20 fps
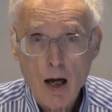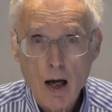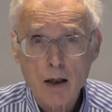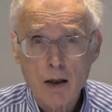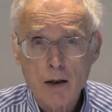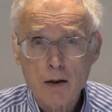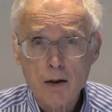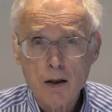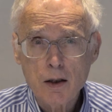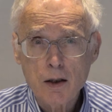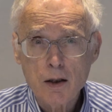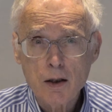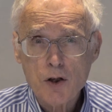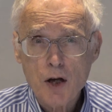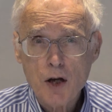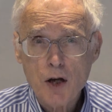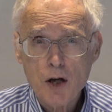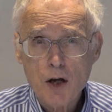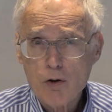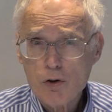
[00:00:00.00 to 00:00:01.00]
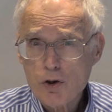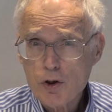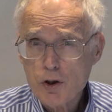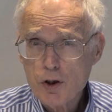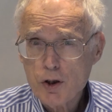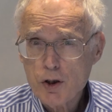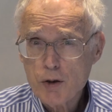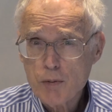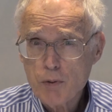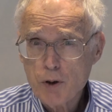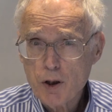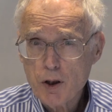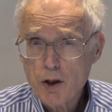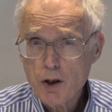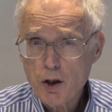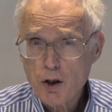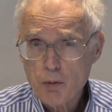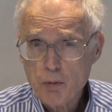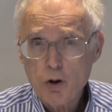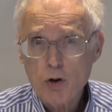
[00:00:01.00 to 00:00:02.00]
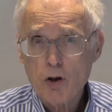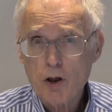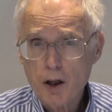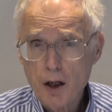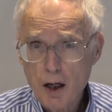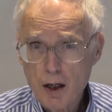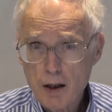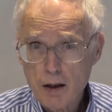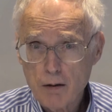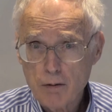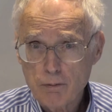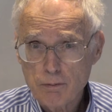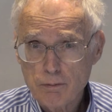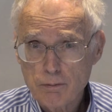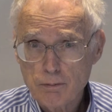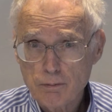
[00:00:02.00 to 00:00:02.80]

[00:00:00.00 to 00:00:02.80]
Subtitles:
and it needs energy to be communicated.